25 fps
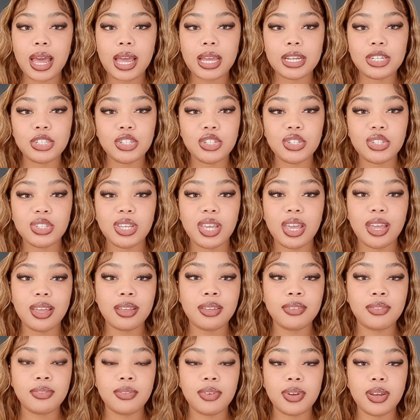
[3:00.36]
I just
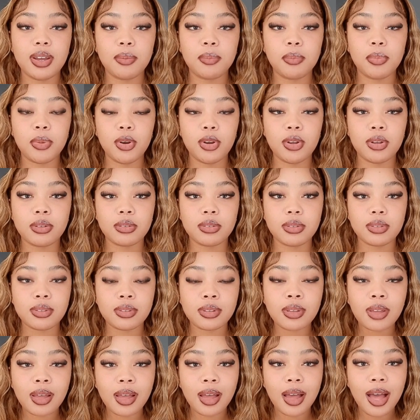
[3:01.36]
gave
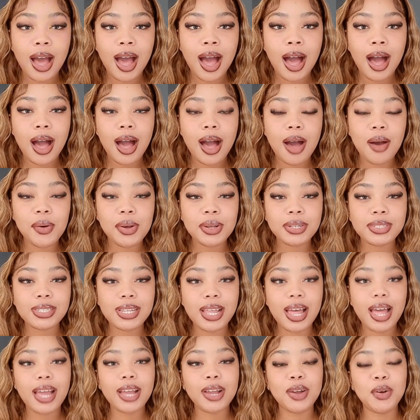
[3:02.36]
birth. I was
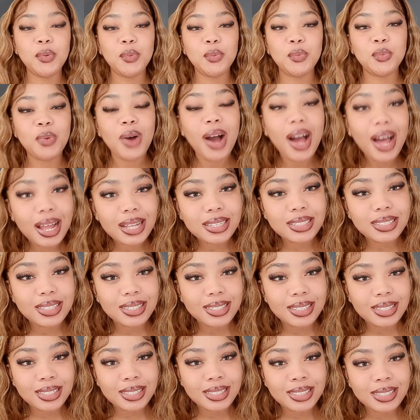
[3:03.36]
like,
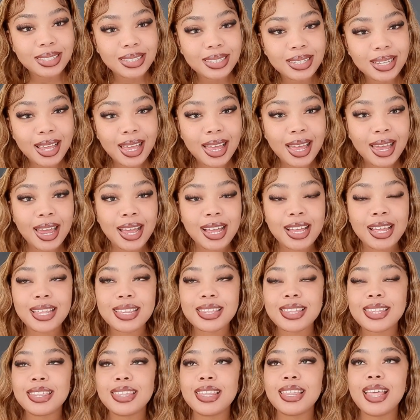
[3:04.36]
what?
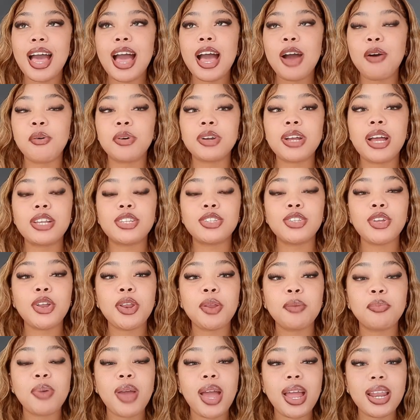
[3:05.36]
I
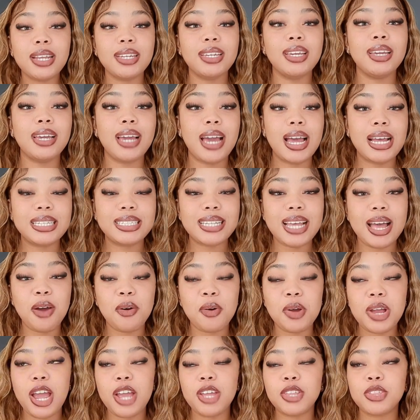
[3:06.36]
started panicking, guys.
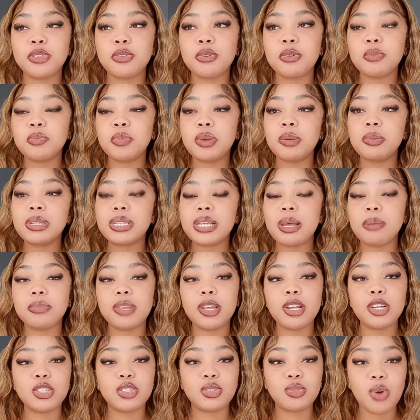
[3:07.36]
I thought maybe
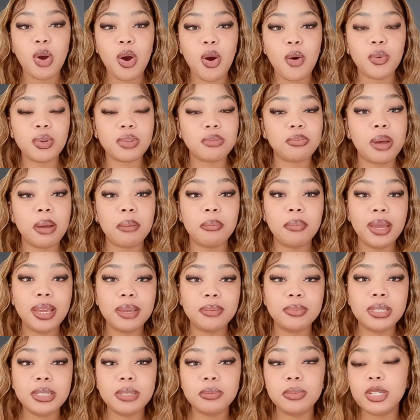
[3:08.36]
something was wrong with my
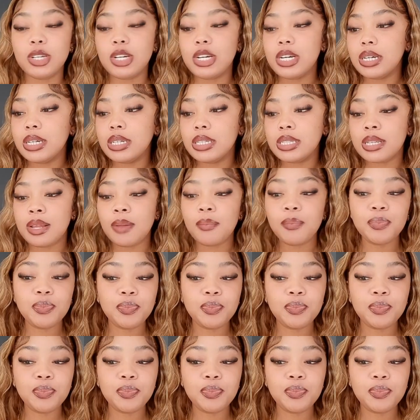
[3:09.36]
baby because